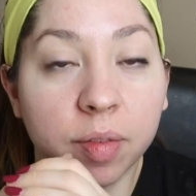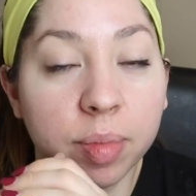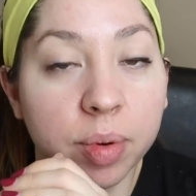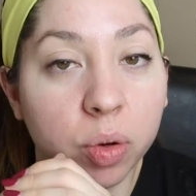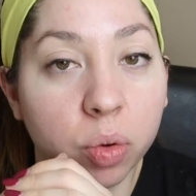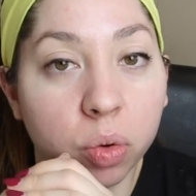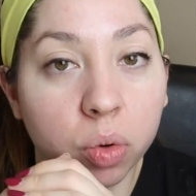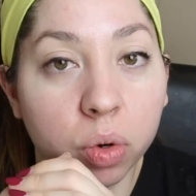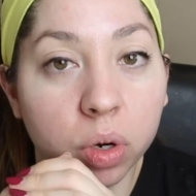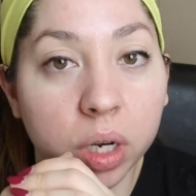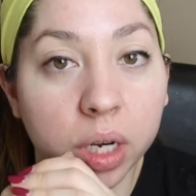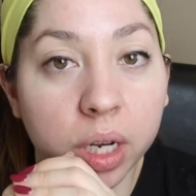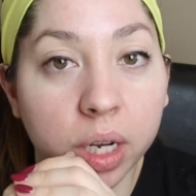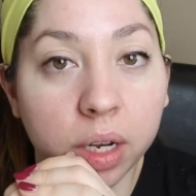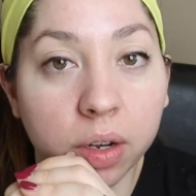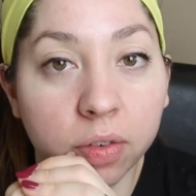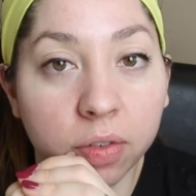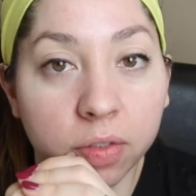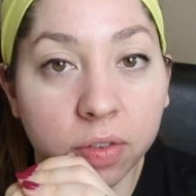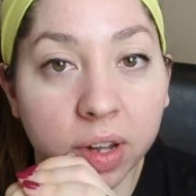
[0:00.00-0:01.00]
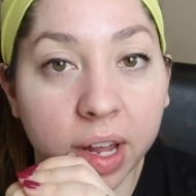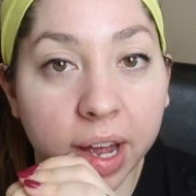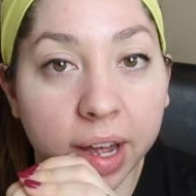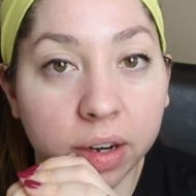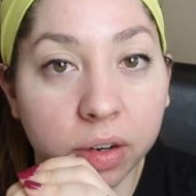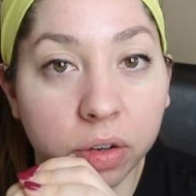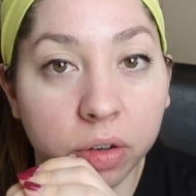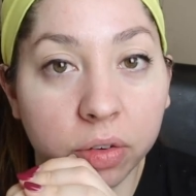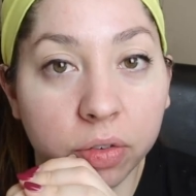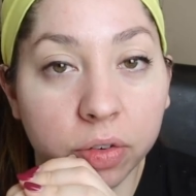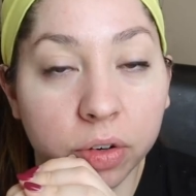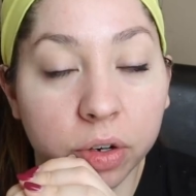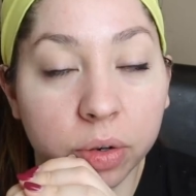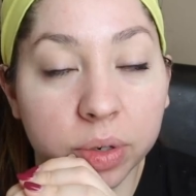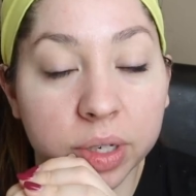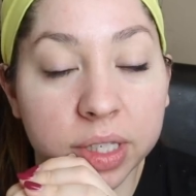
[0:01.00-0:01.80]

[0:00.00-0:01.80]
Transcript: I've been hoarding flannel for